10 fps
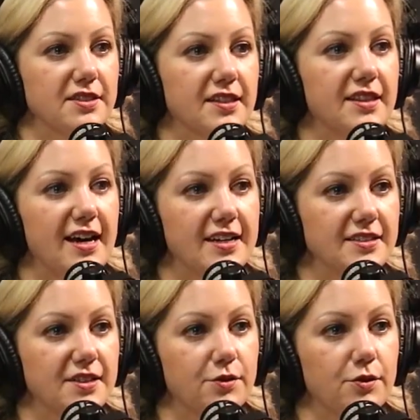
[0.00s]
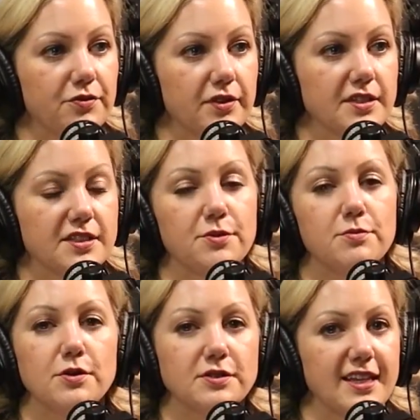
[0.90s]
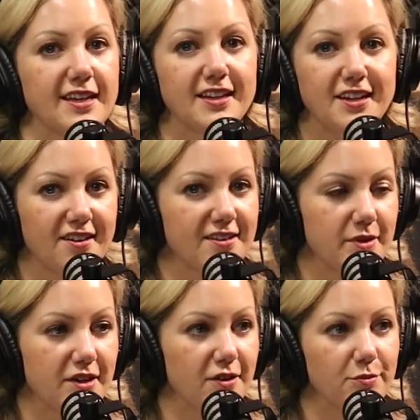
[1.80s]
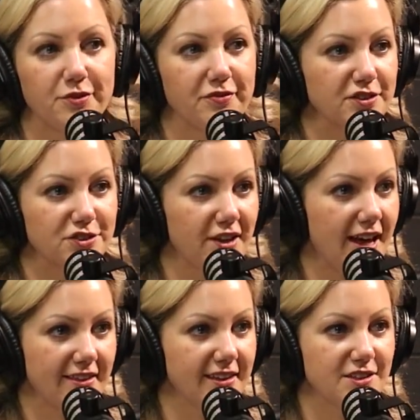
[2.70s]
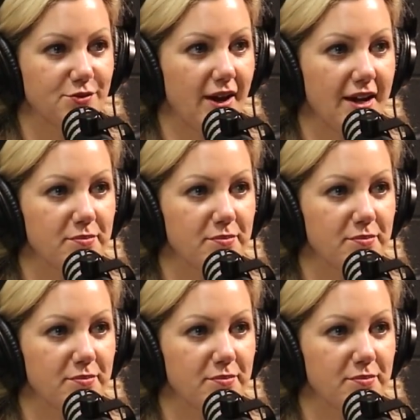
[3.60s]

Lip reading: Like that is the goal for this. They're most likely not going to be all professional athletes, right?